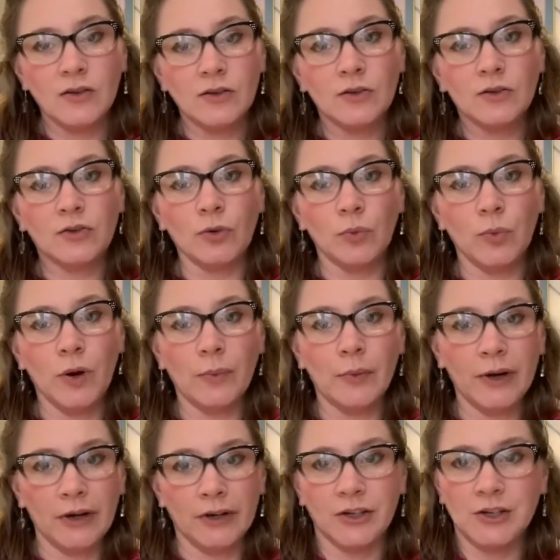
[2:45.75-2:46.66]
So what
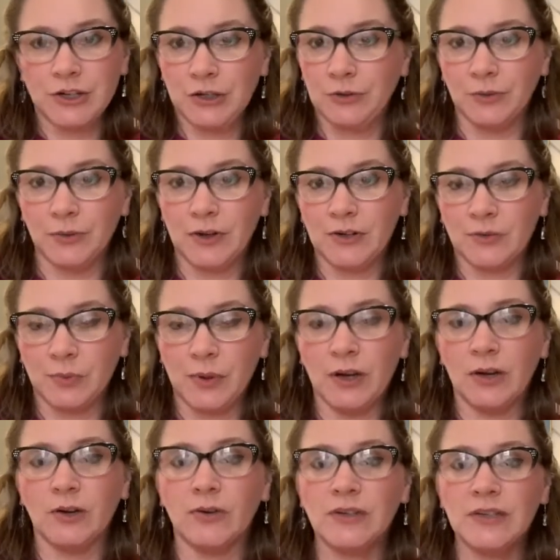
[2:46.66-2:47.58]
we're going to do is we
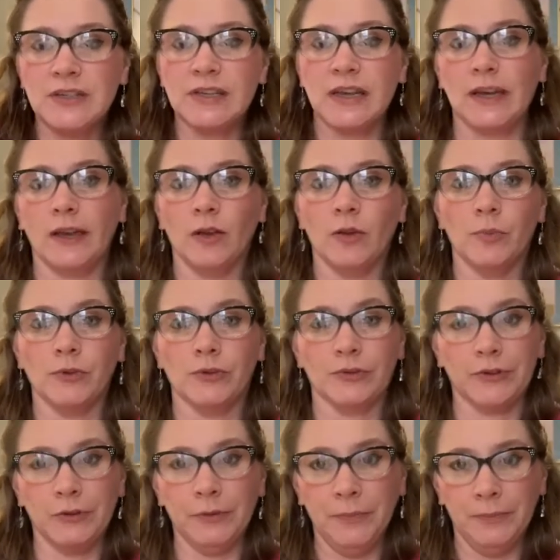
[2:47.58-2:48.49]
are going to take Elmer's
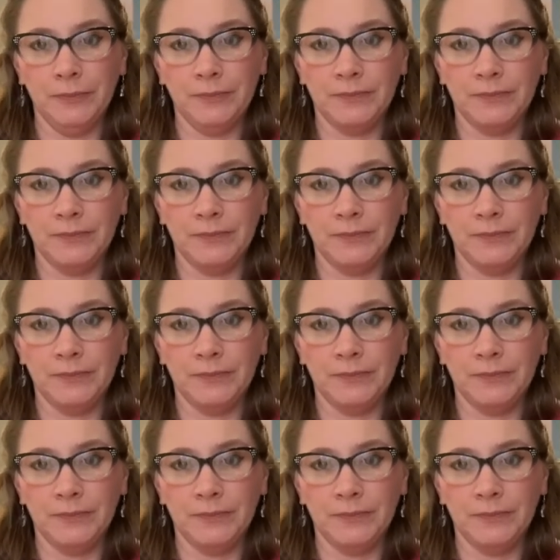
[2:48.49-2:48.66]
glue,